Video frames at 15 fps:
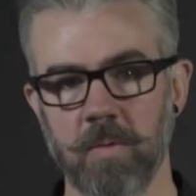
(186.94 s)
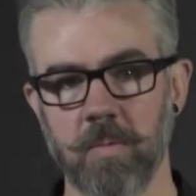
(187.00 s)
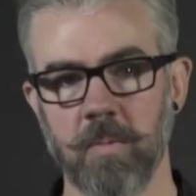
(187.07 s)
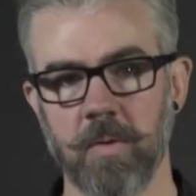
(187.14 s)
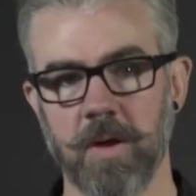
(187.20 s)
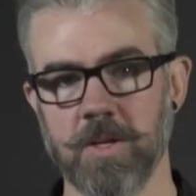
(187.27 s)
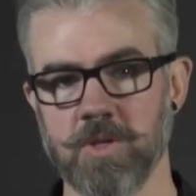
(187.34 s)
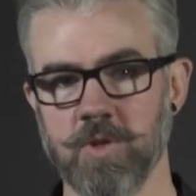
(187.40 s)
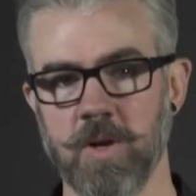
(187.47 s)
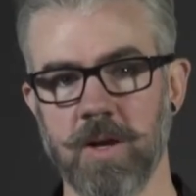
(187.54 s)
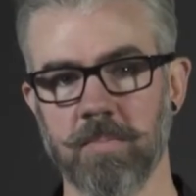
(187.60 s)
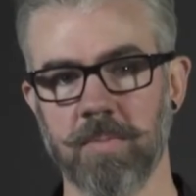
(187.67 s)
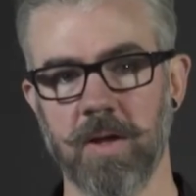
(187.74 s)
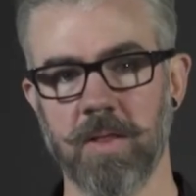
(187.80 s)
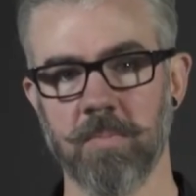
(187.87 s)
When I try to
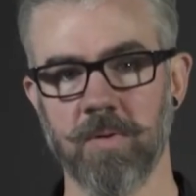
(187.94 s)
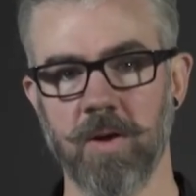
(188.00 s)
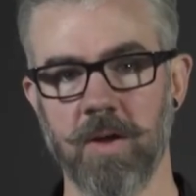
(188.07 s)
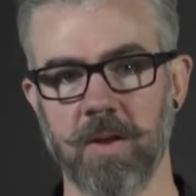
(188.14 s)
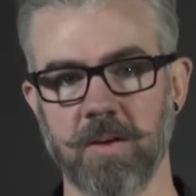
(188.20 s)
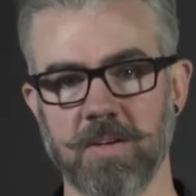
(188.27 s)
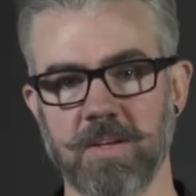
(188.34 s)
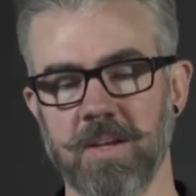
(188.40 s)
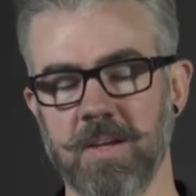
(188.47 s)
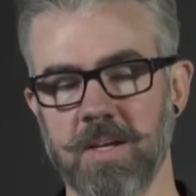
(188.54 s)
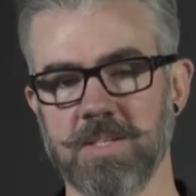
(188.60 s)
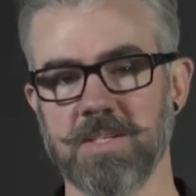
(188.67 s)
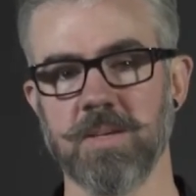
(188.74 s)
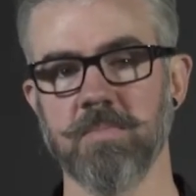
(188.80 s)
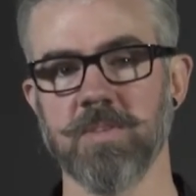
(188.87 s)
apply the product, it
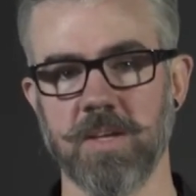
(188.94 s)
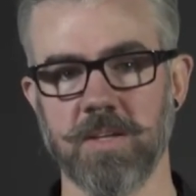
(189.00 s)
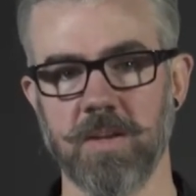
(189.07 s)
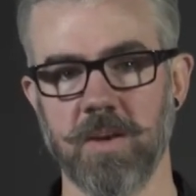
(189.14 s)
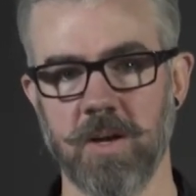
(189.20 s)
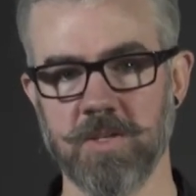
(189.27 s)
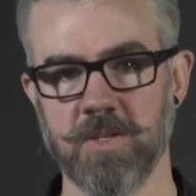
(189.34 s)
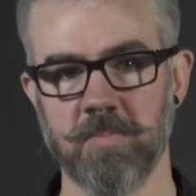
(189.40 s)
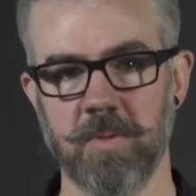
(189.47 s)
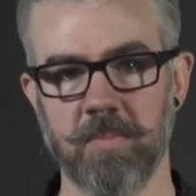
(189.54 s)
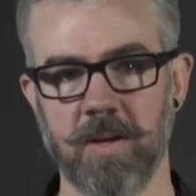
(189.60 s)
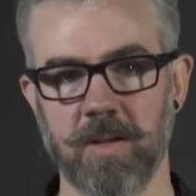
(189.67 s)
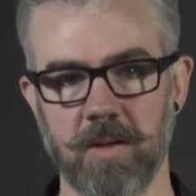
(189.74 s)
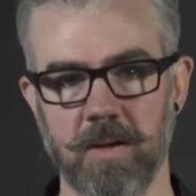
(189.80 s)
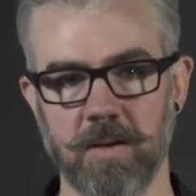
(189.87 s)
seems like the nozzle may
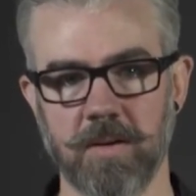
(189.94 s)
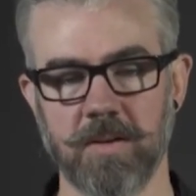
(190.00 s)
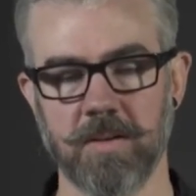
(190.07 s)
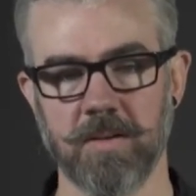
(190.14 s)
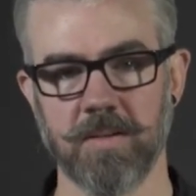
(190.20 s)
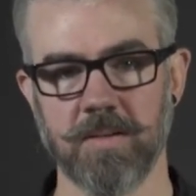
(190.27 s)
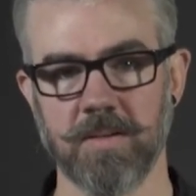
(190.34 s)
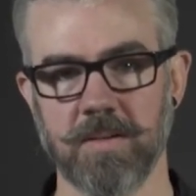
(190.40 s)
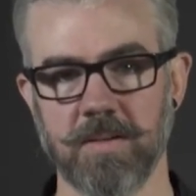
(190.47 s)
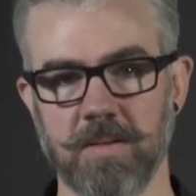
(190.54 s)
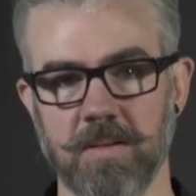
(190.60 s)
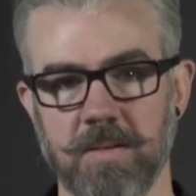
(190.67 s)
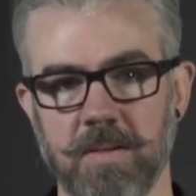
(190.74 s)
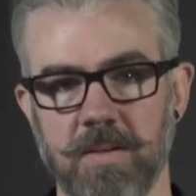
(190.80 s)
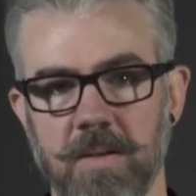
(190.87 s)
be clogged.
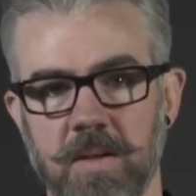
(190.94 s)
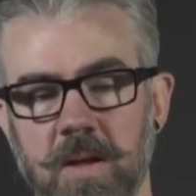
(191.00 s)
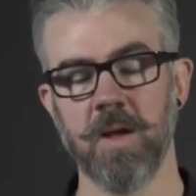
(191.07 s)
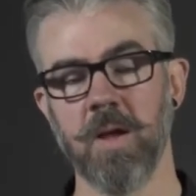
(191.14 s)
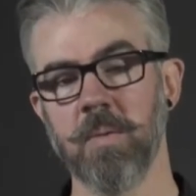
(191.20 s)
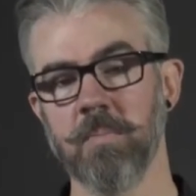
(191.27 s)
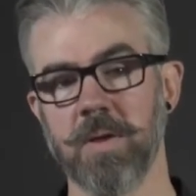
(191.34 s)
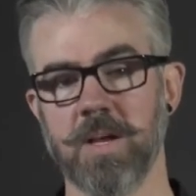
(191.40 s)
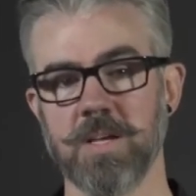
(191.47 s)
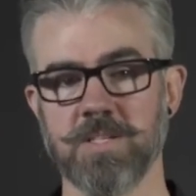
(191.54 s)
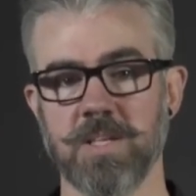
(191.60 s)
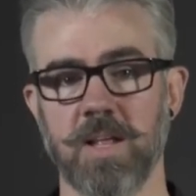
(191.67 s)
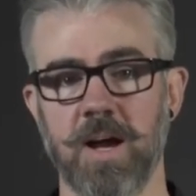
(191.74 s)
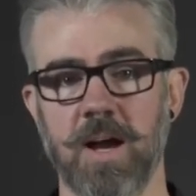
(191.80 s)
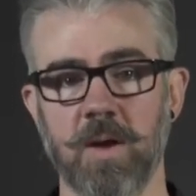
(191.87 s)
Because
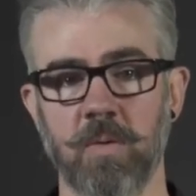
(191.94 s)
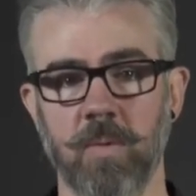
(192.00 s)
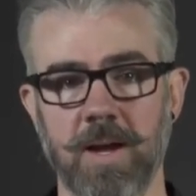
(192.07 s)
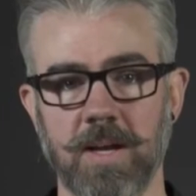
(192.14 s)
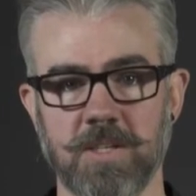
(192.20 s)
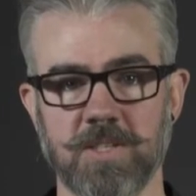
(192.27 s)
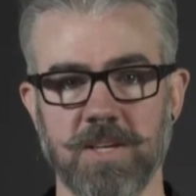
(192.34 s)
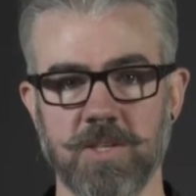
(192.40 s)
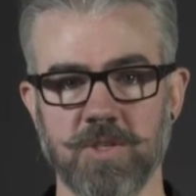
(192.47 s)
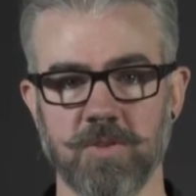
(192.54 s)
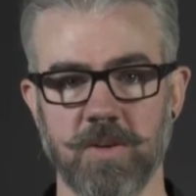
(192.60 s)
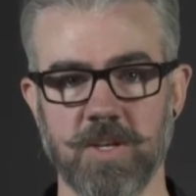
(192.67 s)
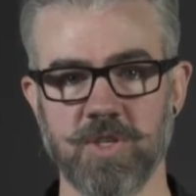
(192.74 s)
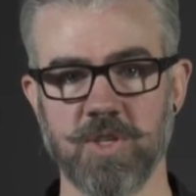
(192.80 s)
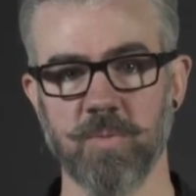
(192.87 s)
of the high wax
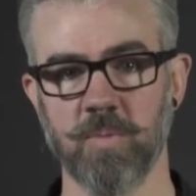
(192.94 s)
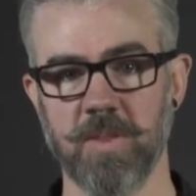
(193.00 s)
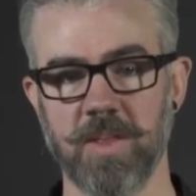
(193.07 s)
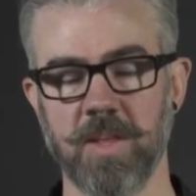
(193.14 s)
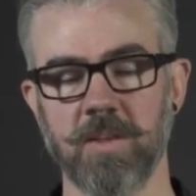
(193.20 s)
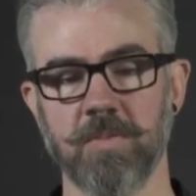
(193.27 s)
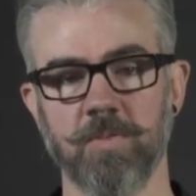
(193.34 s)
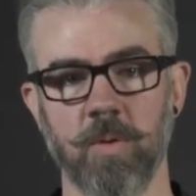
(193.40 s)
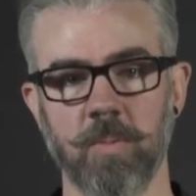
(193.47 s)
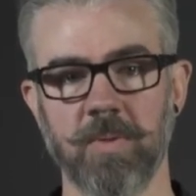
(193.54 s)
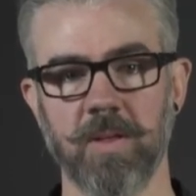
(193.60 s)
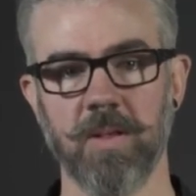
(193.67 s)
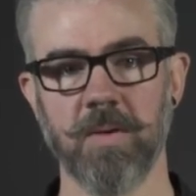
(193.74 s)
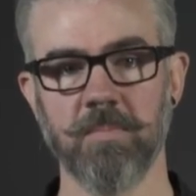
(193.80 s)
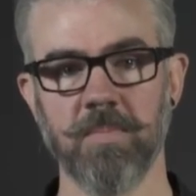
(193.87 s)
saturation within the
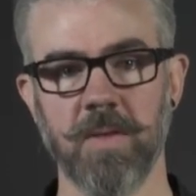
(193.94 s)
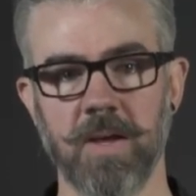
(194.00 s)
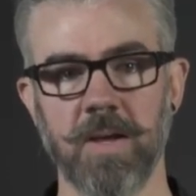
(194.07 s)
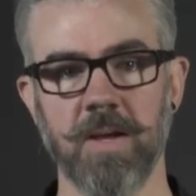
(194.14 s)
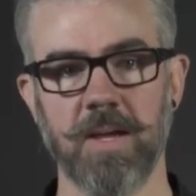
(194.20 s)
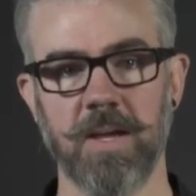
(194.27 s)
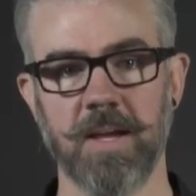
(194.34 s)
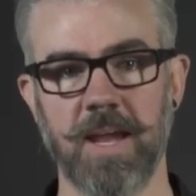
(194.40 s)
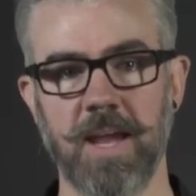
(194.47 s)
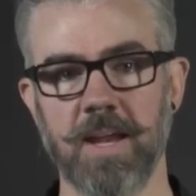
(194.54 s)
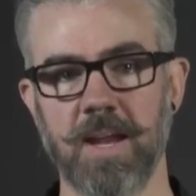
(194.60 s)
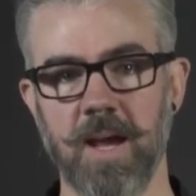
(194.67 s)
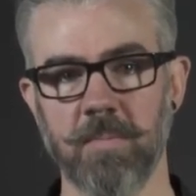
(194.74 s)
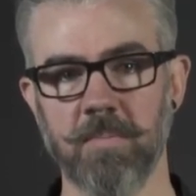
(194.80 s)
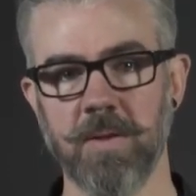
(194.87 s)
formula, it can
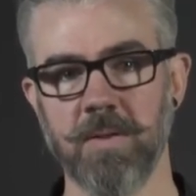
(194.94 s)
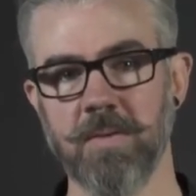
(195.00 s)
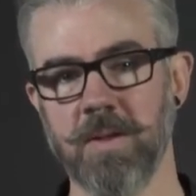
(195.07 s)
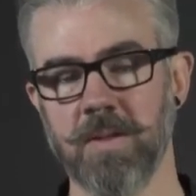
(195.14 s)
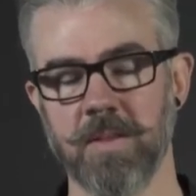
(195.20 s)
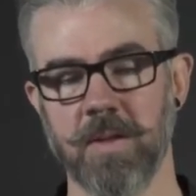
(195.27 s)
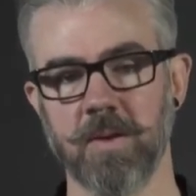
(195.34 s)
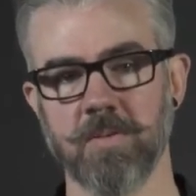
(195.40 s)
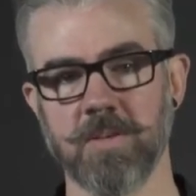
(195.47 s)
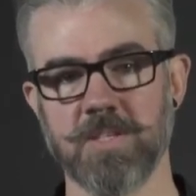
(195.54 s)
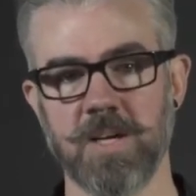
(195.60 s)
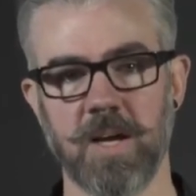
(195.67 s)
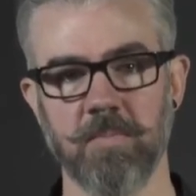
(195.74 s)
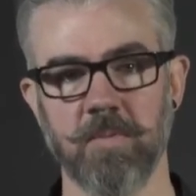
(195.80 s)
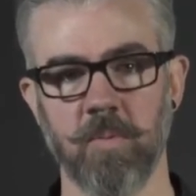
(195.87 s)
happen that over
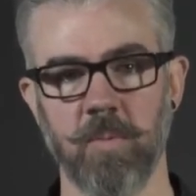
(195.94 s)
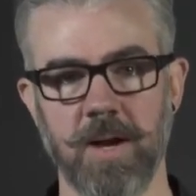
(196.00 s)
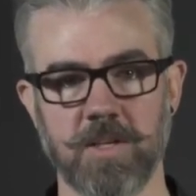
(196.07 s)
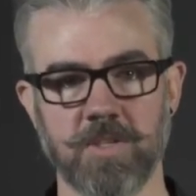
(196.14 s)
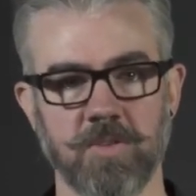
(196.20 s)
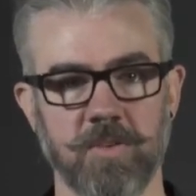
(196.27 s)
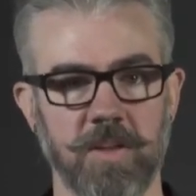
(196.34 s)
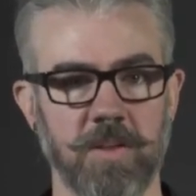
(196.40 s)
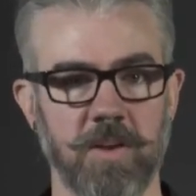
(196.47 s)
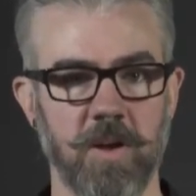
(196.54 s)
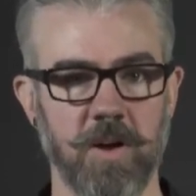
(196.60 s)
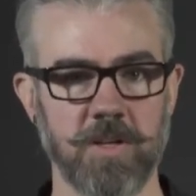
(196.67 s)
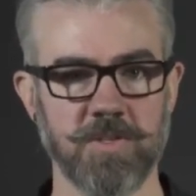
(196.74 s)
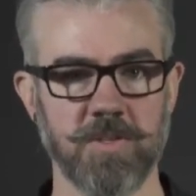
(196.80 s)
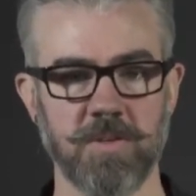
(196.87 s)
time the wax around the
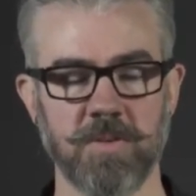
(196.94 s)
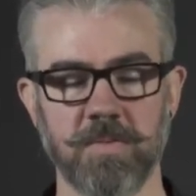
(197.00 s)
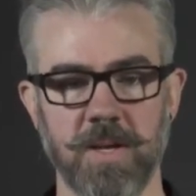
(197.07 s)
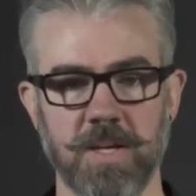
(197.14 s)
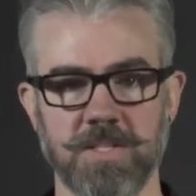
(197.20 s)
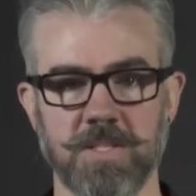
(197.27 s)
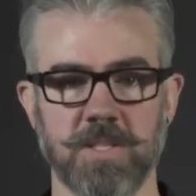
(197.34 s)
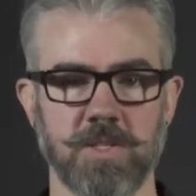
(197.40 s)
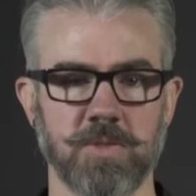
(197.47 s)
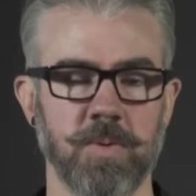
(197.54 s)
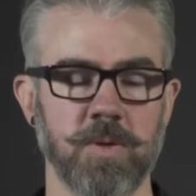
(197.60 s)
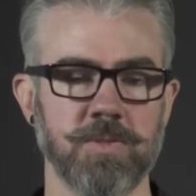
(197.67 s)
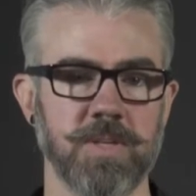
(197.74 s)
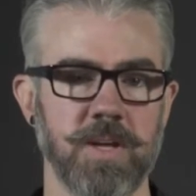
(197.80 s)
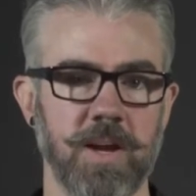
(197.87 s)
nozzle, as it's
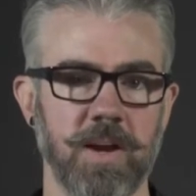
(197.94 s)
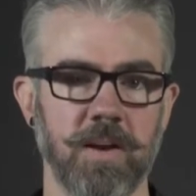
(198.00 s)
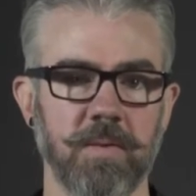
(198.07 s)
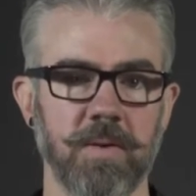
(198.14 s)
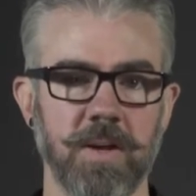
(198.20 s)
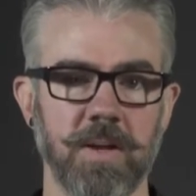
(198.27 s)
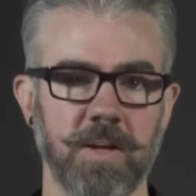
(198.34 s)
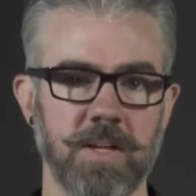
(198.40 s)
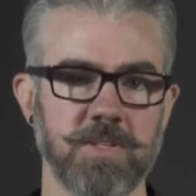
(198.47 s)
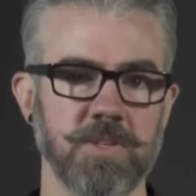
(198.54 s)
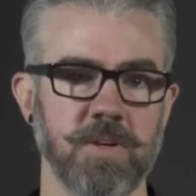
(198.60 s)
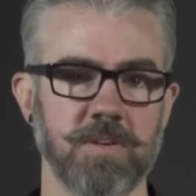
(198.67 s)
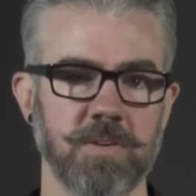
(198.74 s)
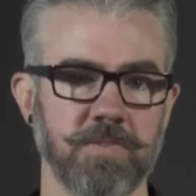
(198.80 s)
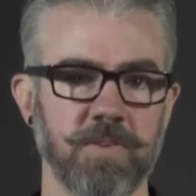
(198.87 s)
exposed to air, can
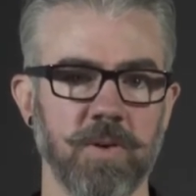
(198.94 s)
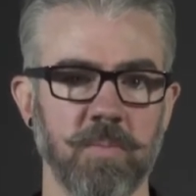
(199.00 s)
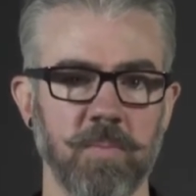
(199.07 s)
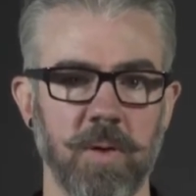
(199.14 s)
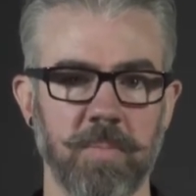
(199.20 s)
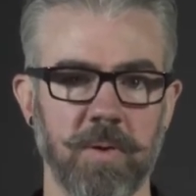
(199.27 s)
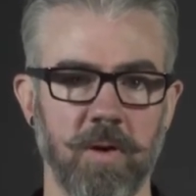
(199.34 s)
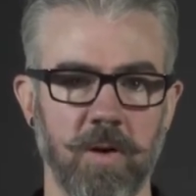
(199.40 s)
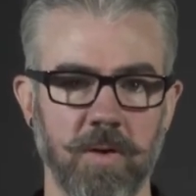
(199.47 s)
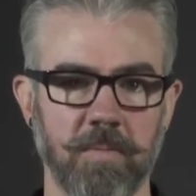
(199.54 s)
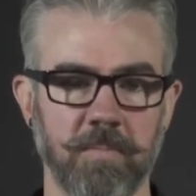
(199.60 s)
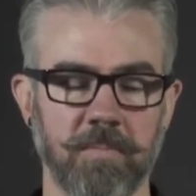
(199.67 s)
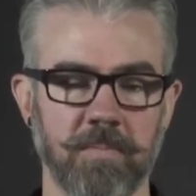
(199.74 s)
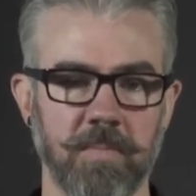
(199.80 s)
start to firm up and harden.